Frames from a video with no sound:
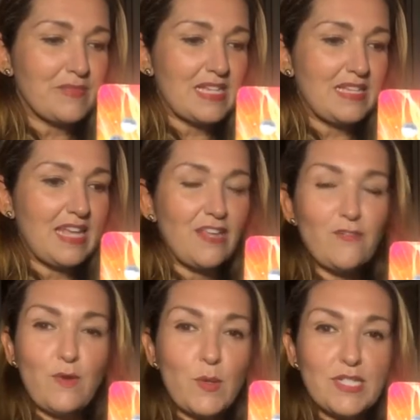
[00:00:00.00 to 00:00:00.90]
that
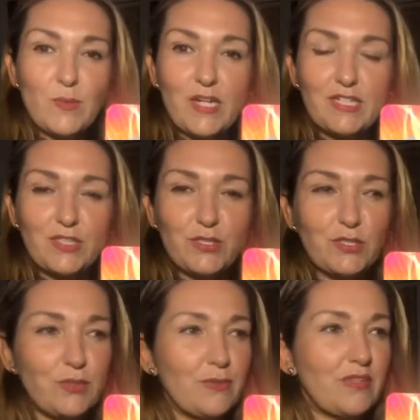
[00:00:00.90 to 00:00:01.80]
you've always wanted to
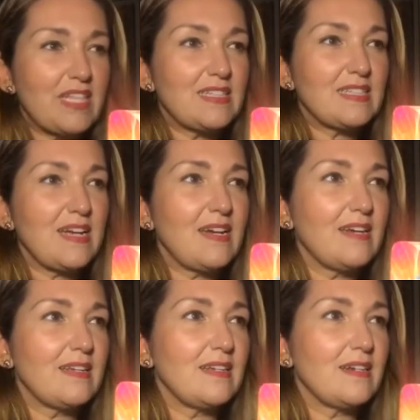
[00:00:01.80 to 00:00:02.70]
do, things
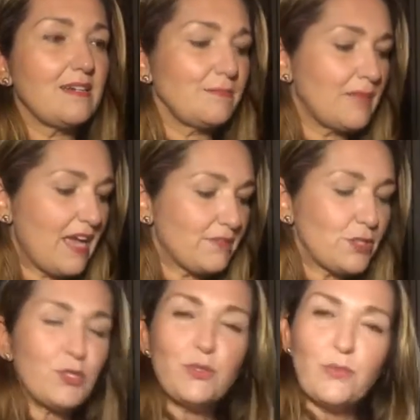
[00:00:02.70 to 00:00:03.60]
that have to
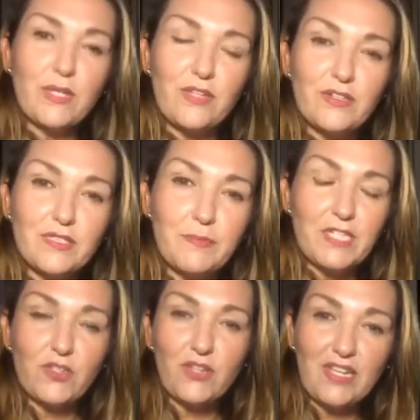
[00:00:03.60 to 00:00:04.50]
do with your
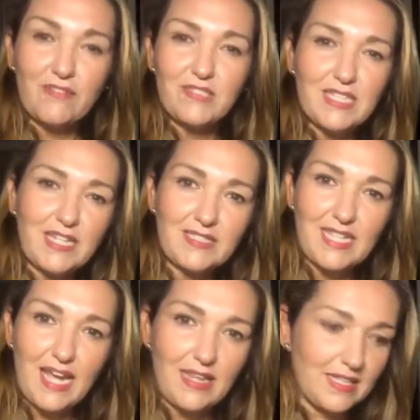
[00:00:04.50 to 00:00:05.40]
special gifts and
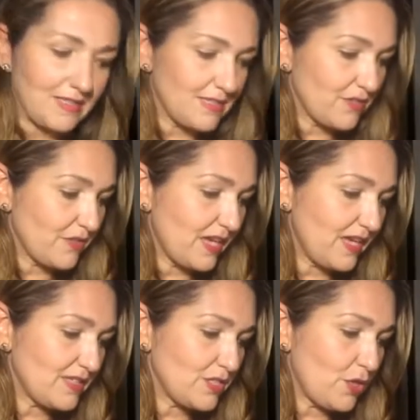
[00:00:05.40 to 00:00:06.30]
talents,
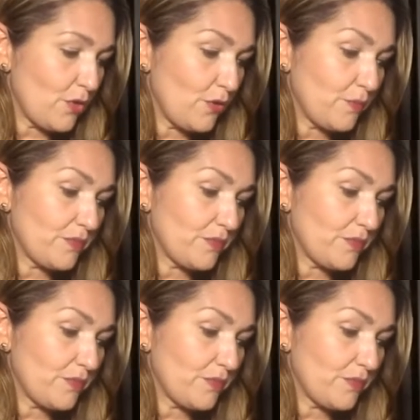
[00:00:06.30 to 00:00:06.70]
okay? So,